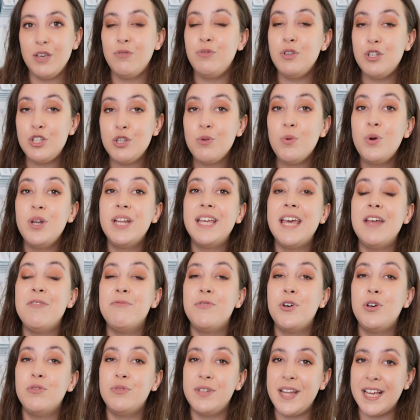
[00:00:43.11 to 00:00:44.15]
If you do want to get
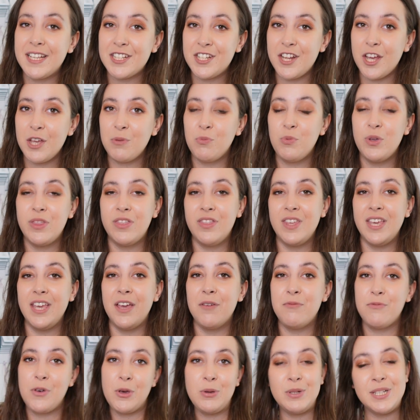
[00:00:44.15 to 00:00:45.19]
involved next time with the
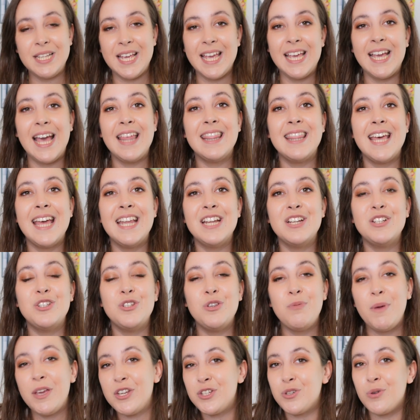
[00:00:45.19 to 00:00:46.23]
voting, then
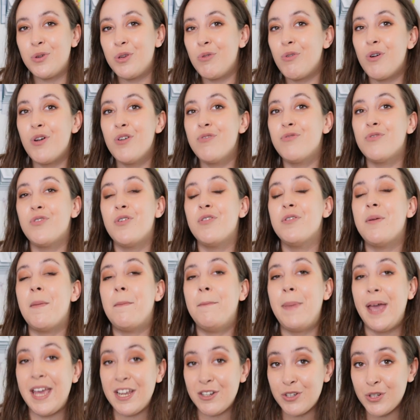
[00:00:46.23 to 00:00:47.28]
do make sure you're over on
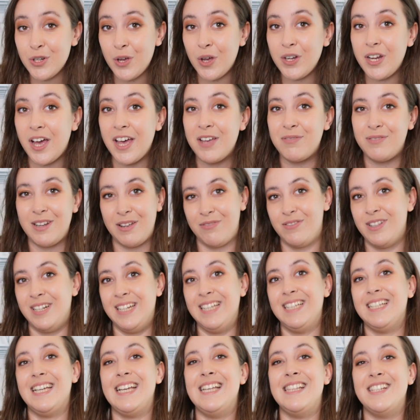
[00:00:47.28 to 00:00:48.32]
Patreon. I've left the
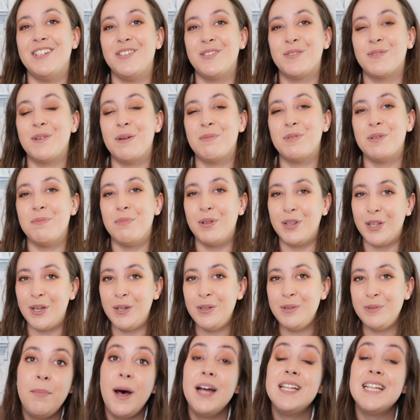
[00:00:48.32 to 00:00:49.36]
link in the description
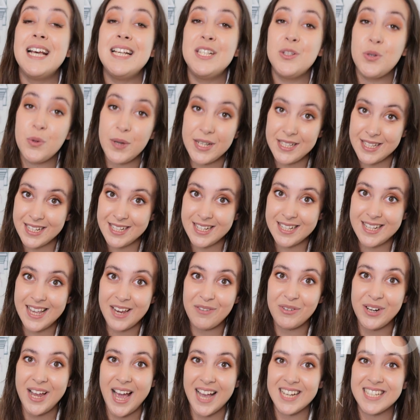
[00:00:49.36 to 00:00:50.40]
below. But as always, this is a
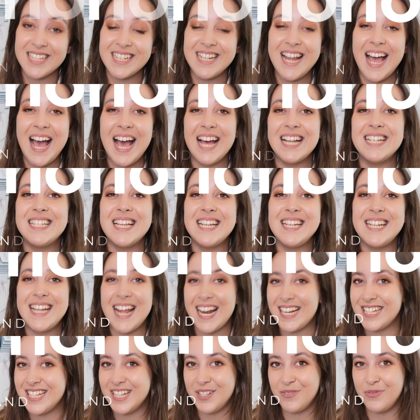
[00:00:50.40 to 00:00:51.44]
reaction and an
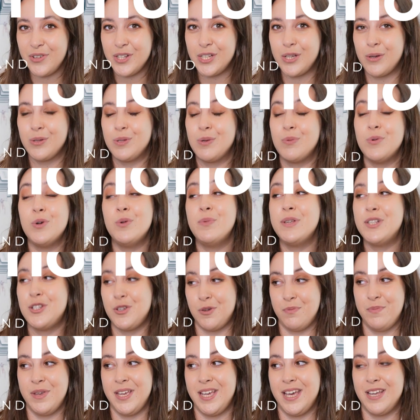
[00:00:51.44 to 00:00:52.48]
analysis video, so we'll be
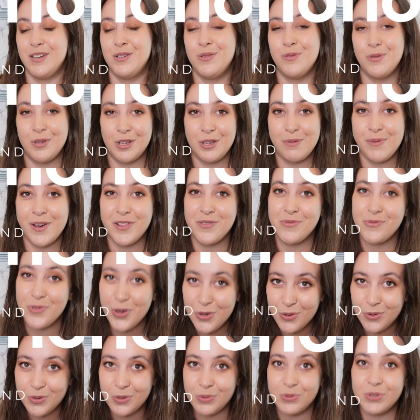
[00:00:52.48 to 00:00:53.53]
stopping and talking about the
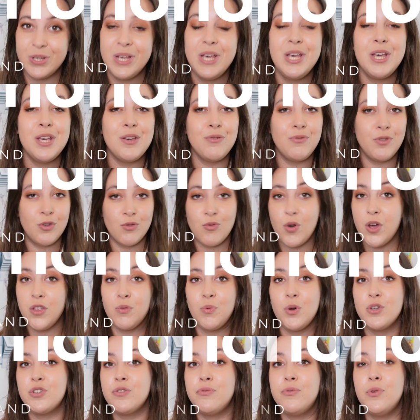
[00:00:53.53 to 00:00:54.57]
vocals. If you'd rather
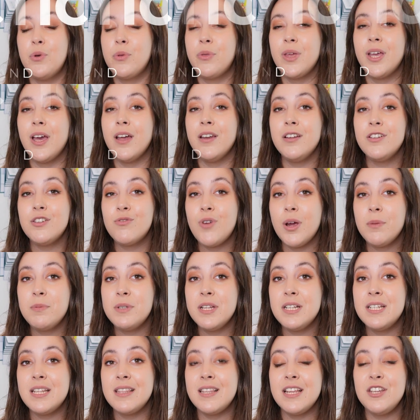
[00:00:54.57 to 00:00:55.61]
watch the full thing
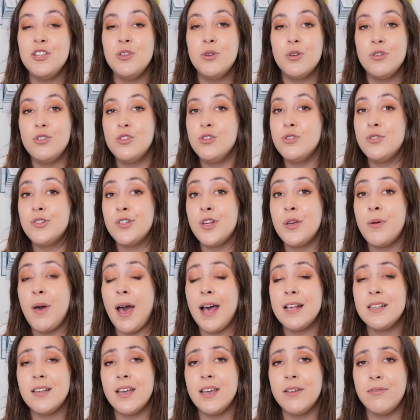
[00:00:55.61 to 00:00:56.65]
uninterrupted, then you can do so,
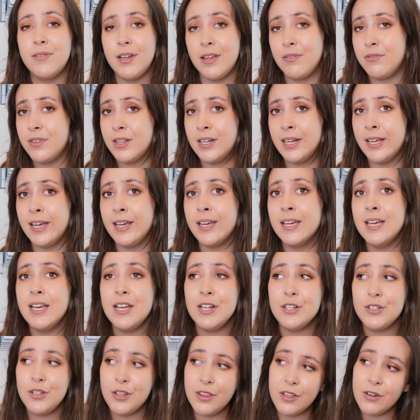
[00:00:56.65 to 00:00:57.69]
as I have left the link
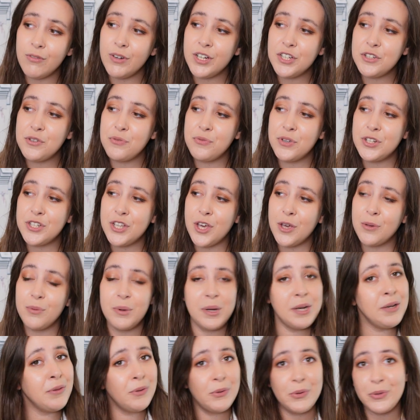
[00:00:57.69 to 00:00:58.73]
to the original video
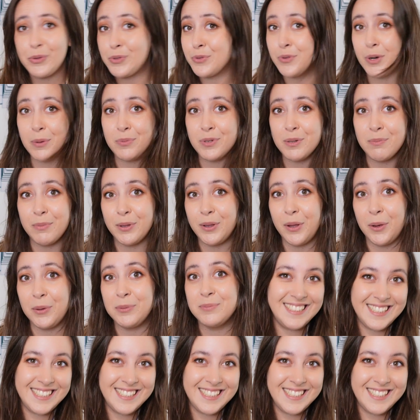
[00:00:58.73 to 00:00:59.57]
in the description below.